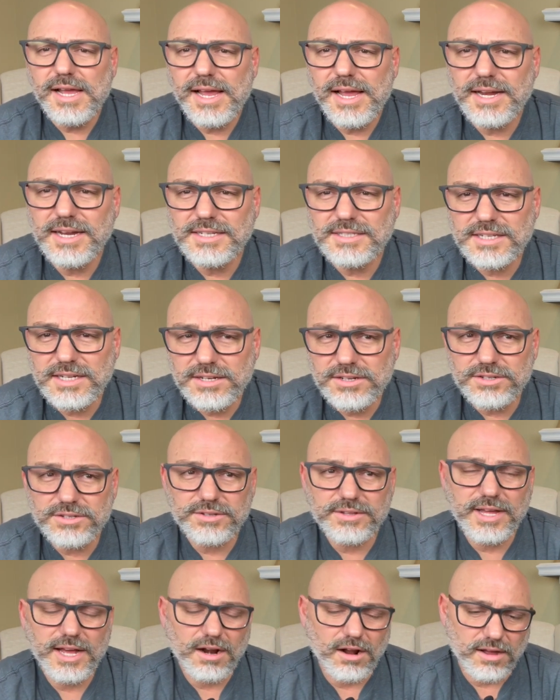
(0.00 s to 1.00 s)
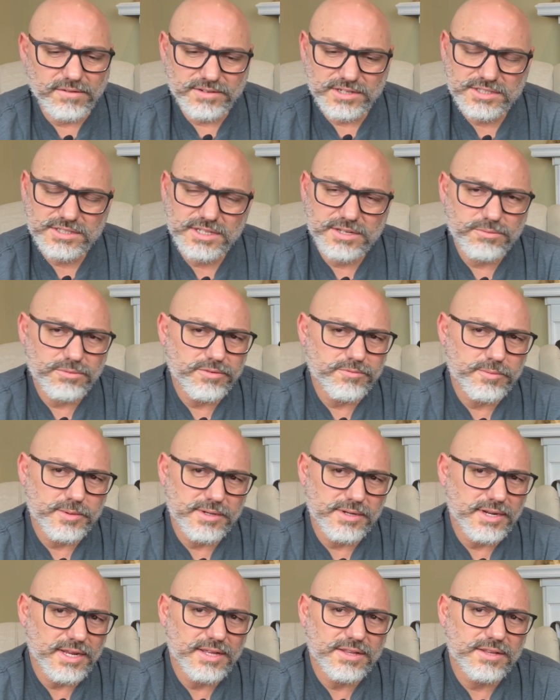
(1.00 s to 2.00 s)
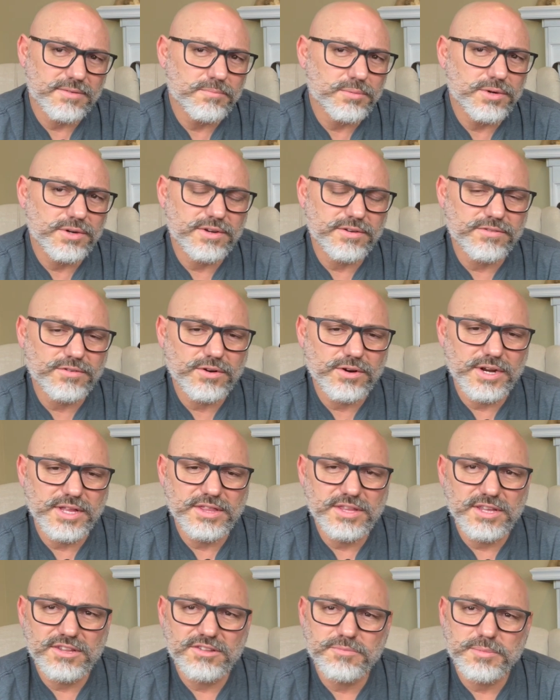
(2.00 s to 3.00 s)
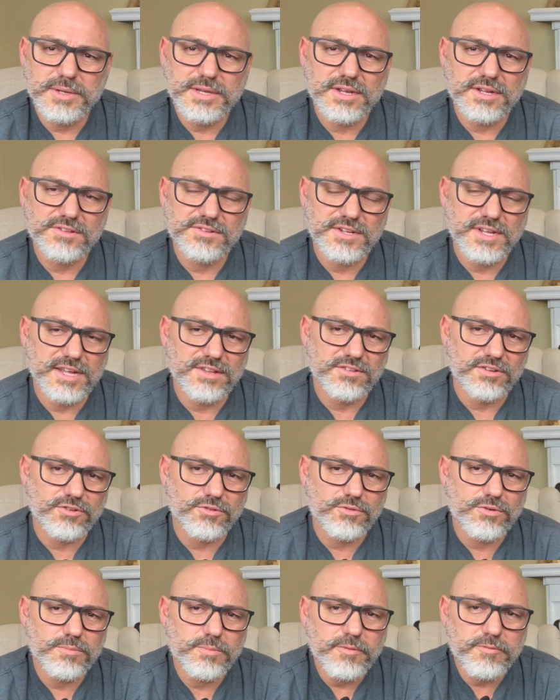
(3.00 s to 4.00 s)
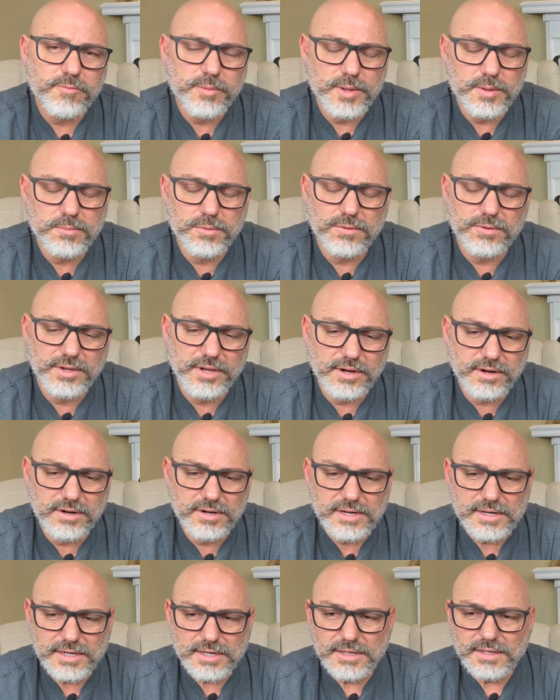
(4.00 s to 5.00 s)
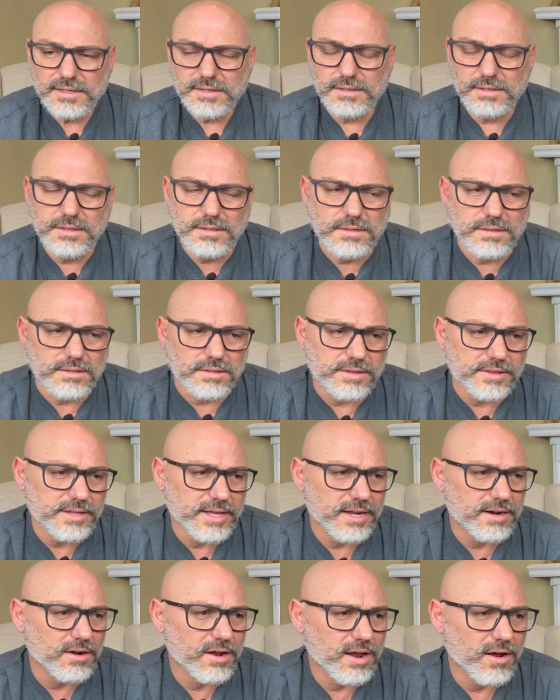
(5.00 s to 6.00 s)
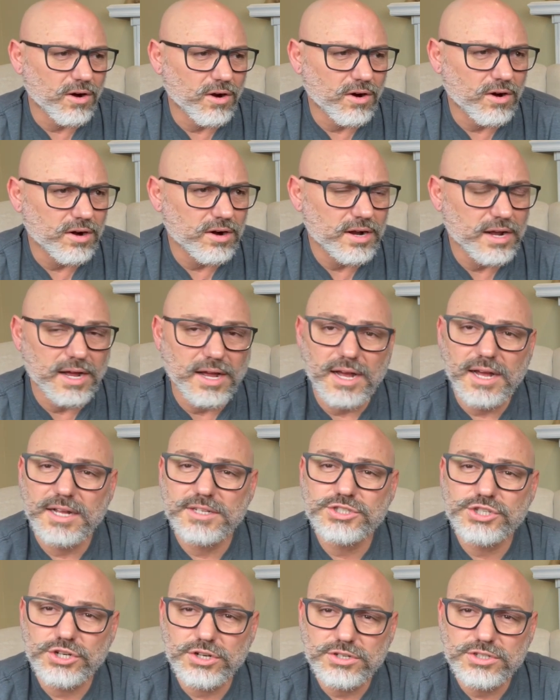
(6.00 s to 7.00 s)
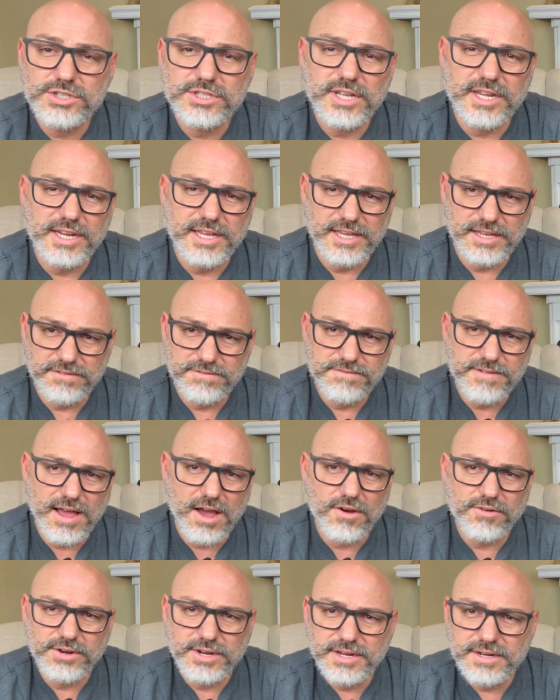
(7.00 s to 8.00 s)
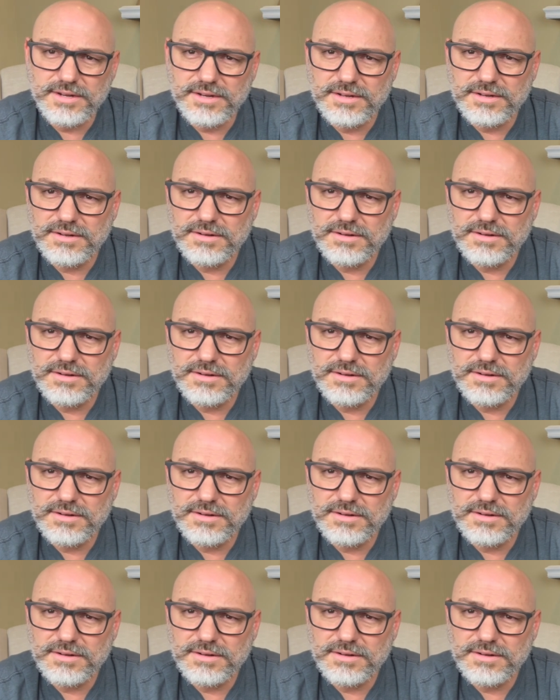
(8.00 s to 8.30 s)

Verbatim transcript: And he's going to do that. Obviously, we've been in the book of Corinthians because he has a group of people here that are a church that he founded,